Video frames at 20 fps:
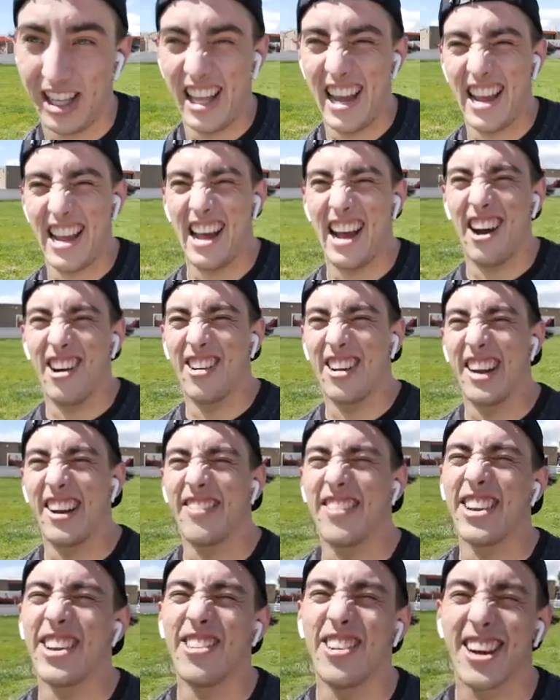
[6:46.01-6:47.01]
layout,
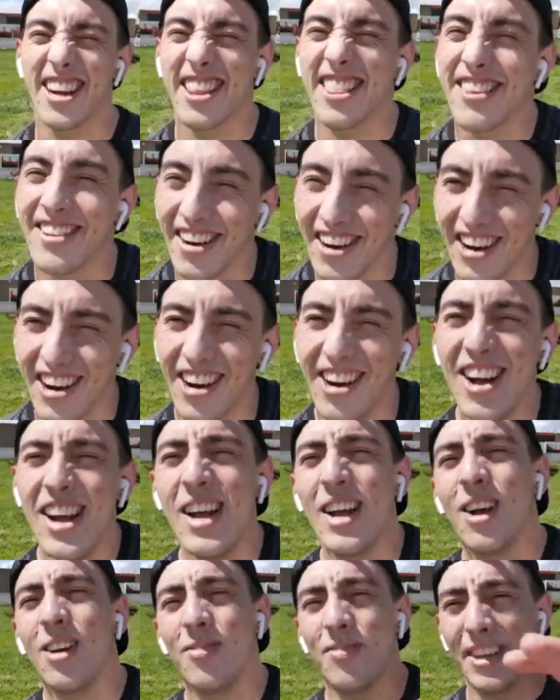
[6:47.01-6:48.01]
whatever you want to throw.
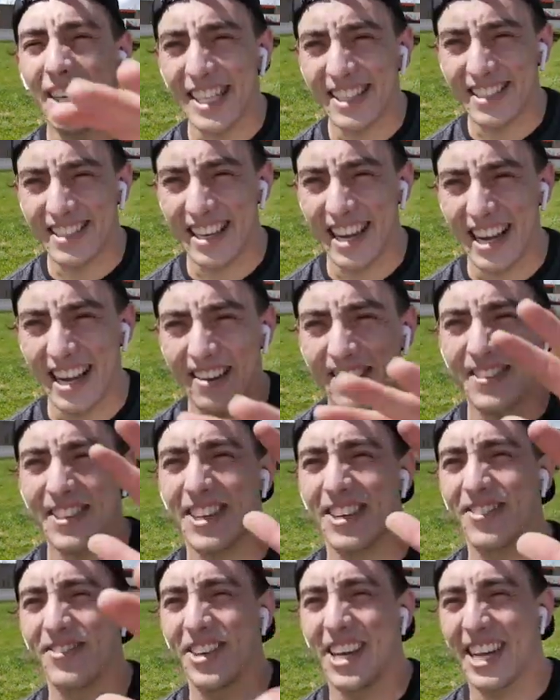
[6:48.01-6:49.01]
Be safe,
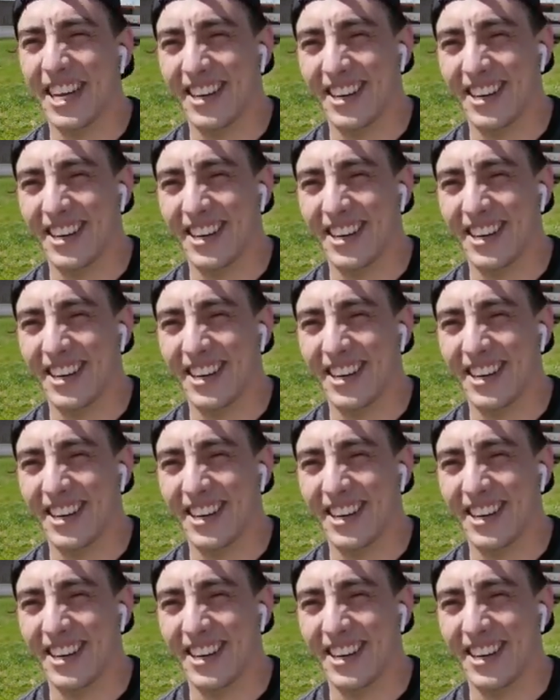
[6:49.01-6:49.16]
don't get